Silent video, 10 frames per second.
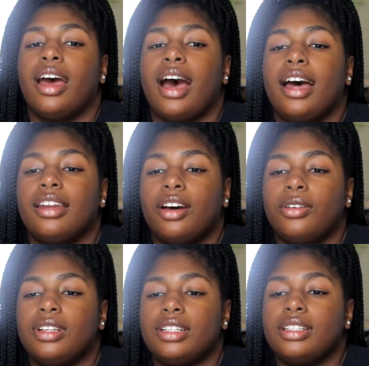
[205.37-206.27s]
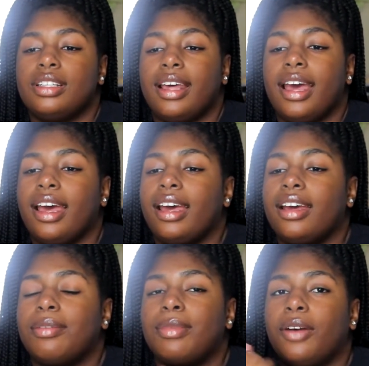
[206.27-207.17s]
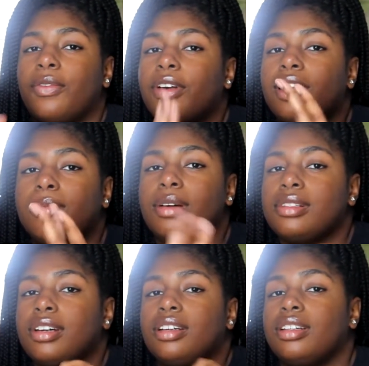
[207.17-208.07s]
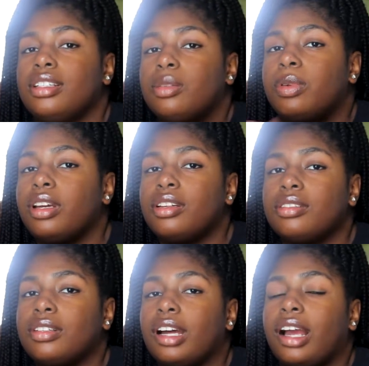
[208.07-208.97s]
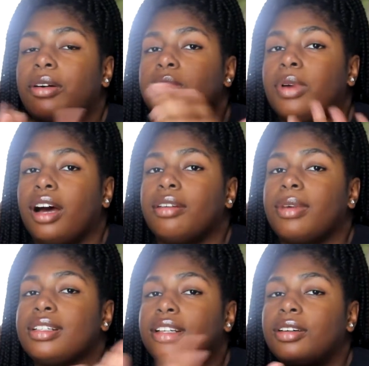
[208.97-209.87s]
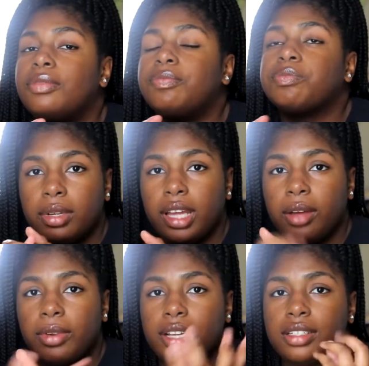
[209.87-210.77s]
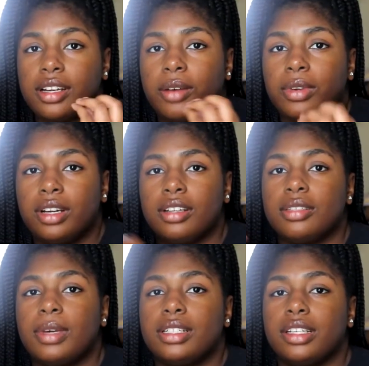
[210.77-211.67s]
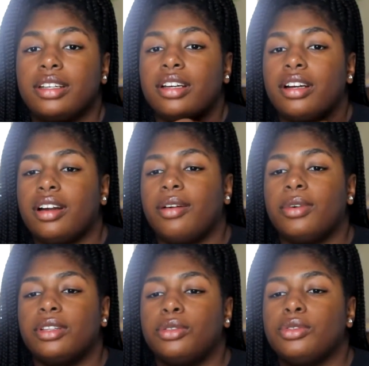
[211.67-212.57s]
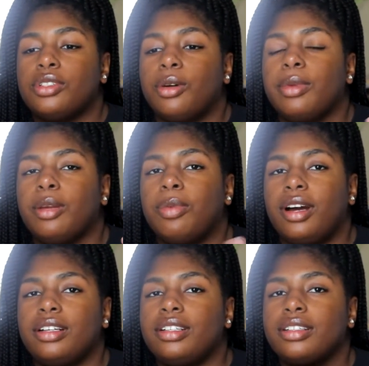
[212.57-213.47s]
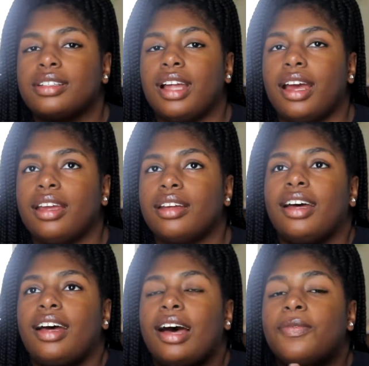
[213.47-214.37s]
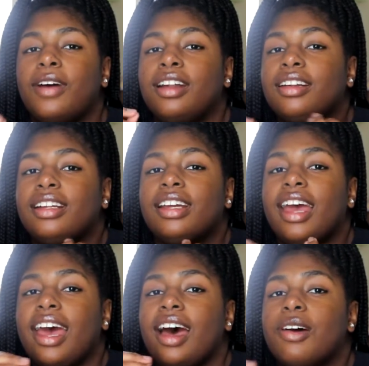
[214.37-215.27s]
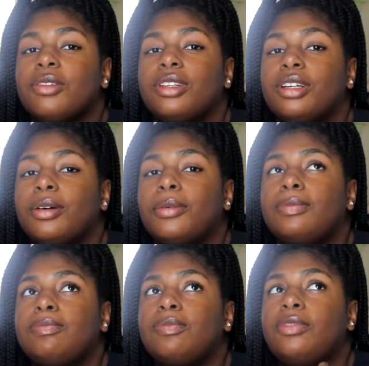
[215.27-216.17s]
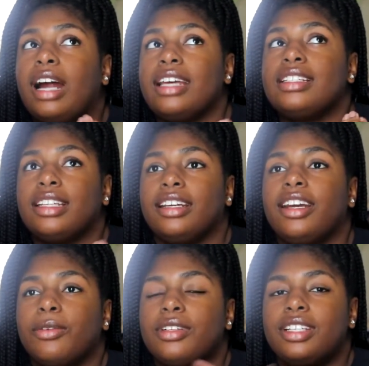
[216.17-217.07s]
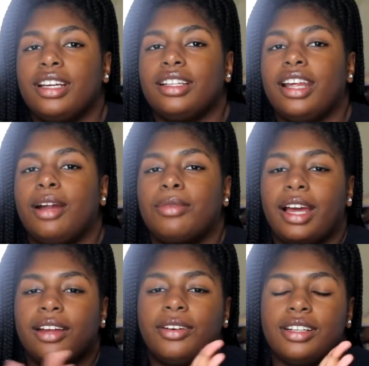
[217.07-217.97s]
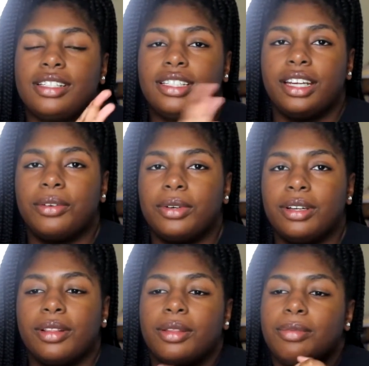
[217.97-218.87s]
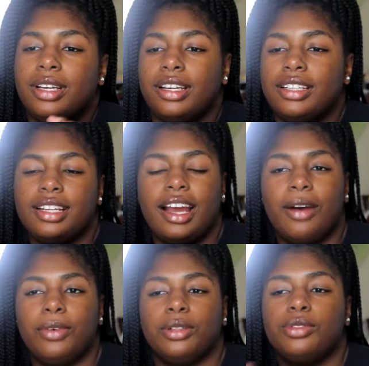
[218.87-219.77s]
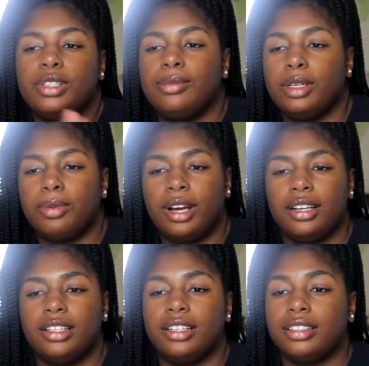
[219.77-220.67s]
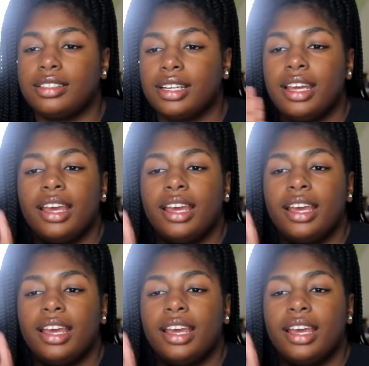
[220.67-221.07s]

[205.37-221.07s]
I noticed that my forehead bump started to disappear, so like, I was proud of myself. But yeah, when I tell y'all, when it comes to my skincare, I went through so many products. Like, I finally have the right skincare routine that I'm like gonna stick with, because like, I went through so many products